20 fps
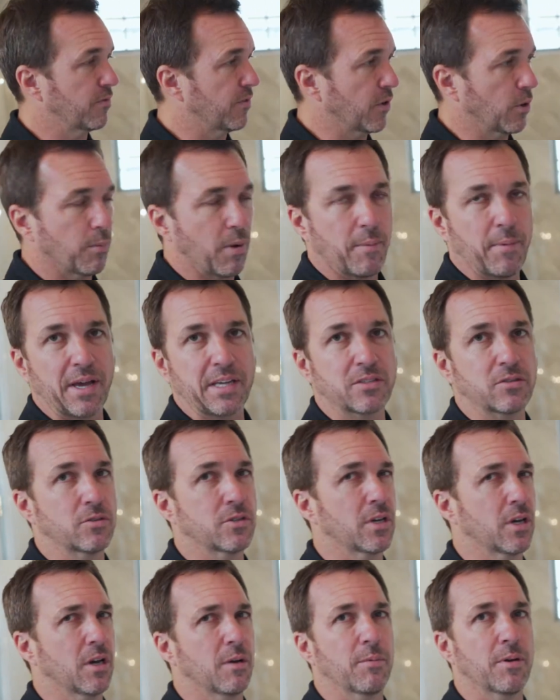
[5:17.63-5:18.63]
fill my master
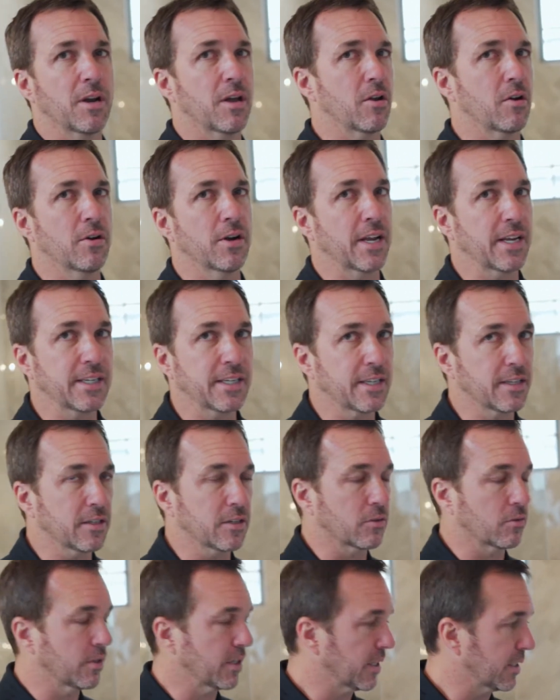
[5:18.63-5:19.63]
tub at 118
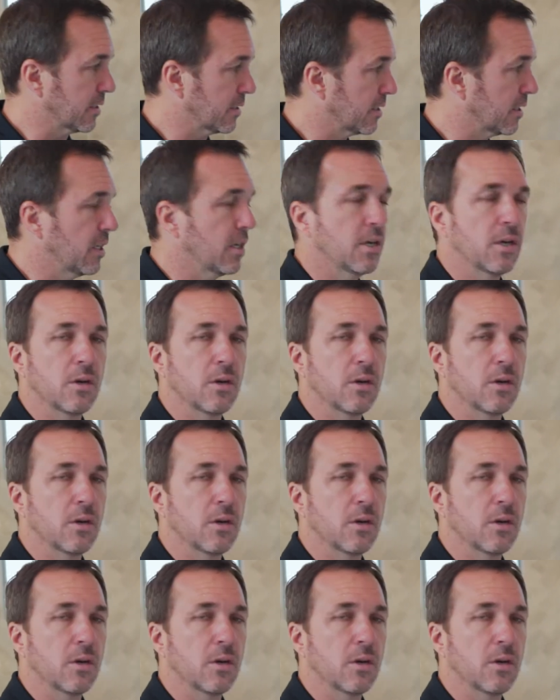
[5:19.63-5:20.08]
degrees.